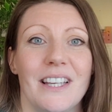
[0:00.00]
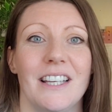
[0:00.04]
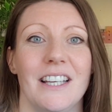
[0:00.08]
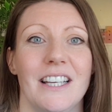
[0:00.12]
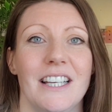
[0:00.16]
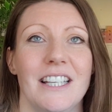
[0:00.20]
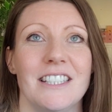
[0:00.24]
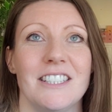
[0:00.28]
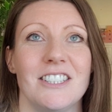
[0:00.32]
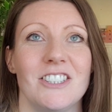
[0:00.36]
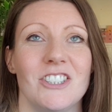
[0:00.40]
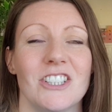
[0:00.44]

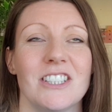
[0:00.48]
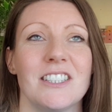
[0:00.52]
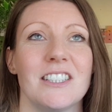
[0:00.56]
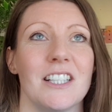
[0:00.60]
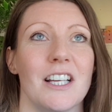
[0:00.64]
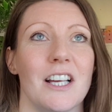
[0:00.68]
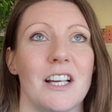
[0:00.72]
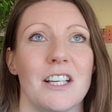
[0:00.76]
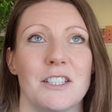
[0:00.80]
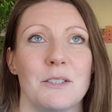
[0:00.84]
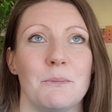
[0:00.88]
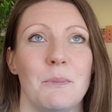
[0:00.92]
it's just
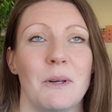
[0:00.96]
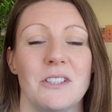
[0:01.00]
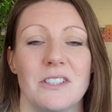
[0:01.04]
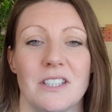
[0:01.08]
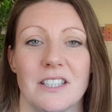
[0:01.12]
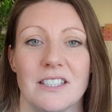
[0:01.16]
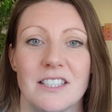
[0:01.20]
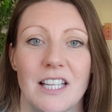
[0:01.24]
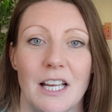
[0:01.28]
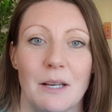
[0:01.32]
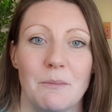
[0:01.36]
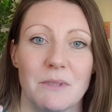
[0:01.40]
I suppose
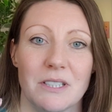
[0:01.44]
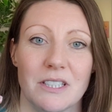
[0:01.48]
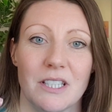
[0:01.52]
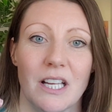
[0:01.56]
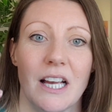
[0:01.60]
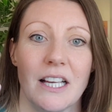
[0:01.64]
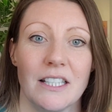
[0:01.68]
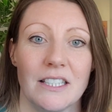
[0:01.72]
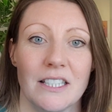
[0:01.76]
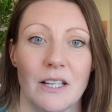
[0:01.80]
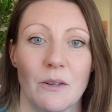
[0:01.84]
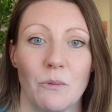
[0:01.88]
the same as,
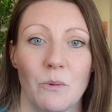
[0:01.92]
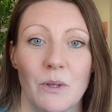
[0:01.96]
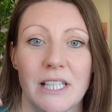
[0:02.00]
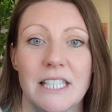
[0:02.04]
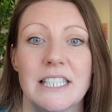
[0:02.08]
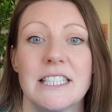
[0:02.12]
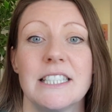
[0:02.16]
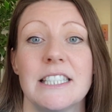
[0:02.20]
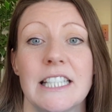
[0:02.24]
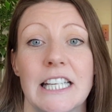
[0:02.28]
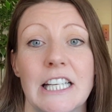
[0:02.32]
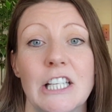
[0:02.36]
as when a
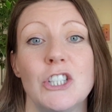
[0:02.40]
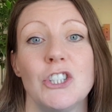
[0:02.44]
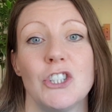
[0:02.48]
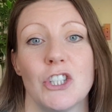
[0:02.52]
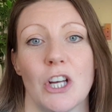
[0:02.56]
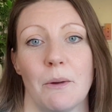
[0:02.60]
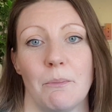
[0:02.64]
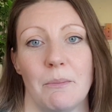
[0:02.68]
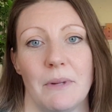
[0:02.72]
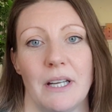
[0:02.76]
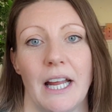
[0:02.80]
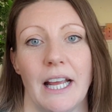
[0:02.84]
seed
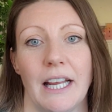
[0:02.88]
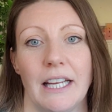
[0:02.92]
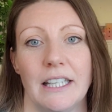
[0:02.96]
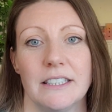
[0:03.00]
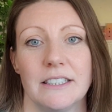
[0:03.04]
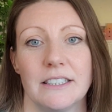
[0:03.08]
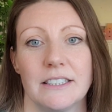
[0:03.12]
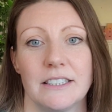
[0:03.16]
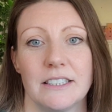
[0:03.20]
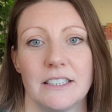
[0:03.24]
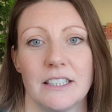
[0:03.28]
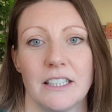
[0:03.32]

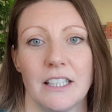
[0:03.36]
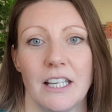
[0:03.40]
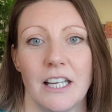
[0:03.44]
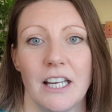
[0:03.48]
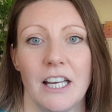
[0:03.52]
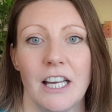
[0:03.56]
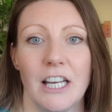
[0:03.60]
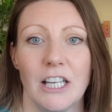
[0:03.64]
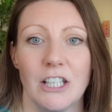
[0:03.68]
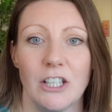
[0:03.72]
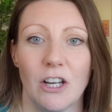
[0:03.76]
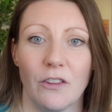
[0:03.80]
germinates.
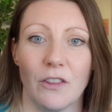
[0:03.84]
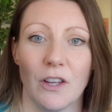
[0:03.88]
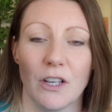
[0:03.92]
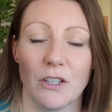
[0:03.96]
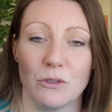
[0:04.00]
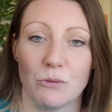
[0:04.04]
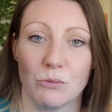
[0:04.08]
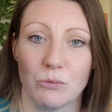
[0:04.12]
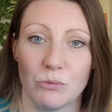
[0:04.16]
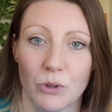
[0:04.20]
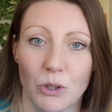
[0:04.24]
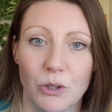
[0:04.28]
You know,
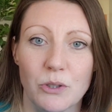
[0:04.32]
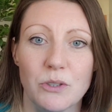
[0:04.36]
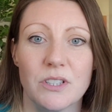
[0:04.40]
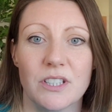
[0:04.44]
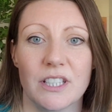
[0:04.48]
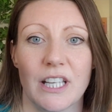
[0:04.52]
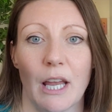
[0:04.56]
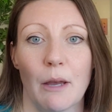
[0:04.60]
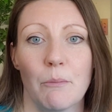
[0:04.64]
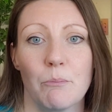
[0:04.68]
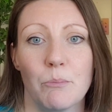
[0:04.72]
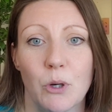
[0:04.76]
those roots
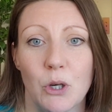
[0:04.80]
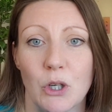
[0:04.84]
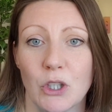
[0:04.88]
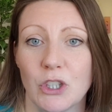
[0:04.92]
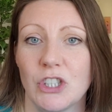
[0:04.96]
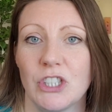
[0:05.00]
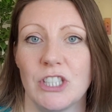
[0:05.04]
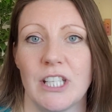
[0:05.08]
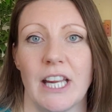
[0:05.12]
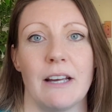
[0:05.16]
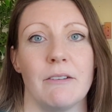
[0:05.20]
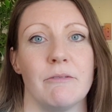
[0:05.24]
get
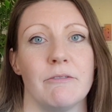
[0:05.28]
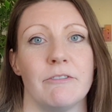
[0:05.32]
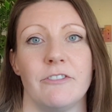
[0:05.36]
pushed down